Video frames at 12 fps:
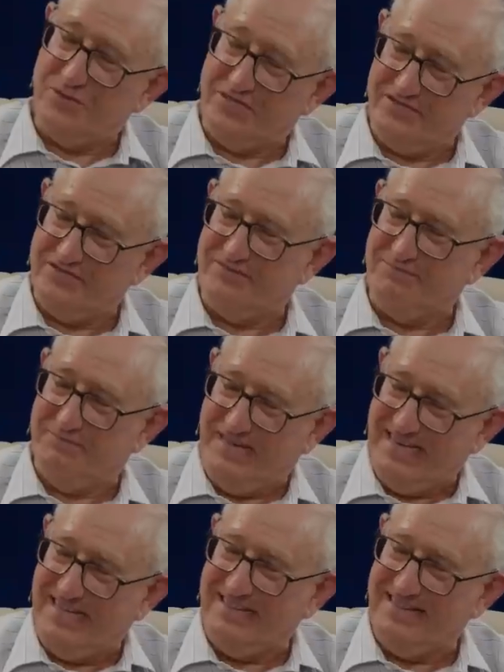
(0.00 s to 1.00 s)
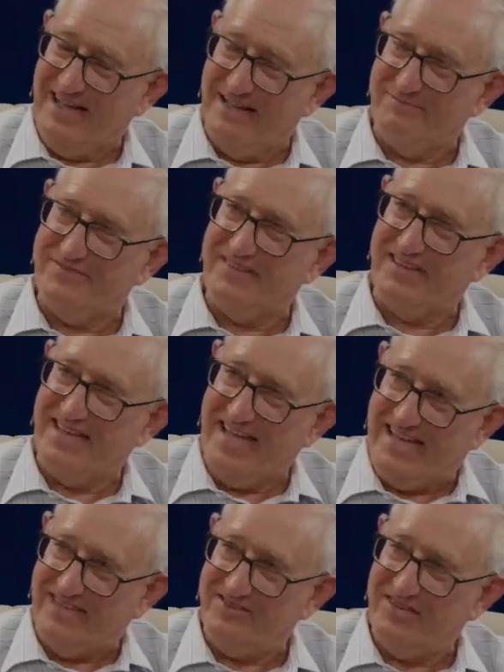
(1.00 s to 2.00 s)
which is many times the
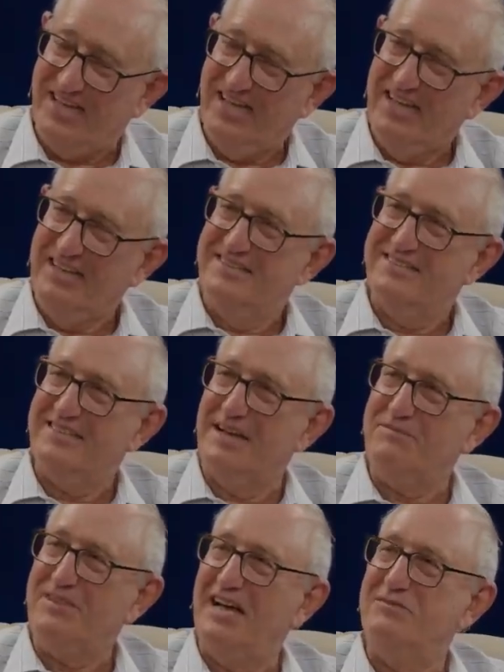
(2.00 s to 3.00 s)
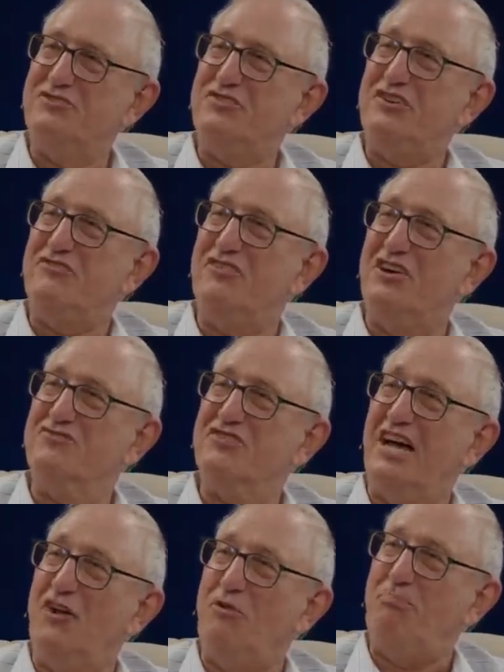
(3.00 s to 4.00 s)
case, Sometimes she
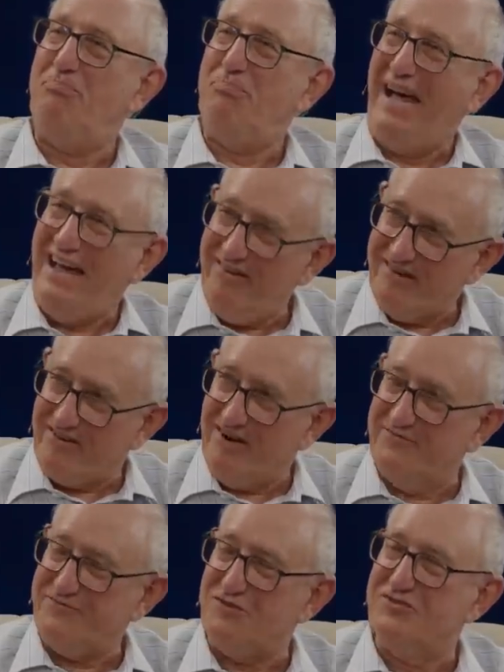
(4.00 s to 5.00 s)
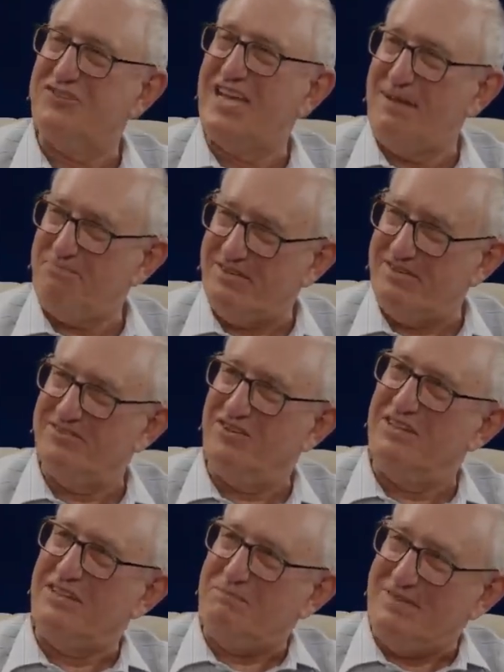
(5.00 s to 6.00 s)
wrote whole paragraphs yes. or chapters
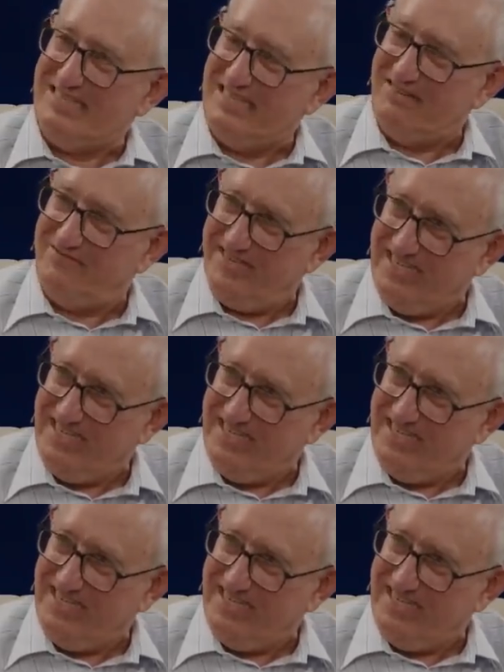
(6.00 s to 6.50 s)
on the missing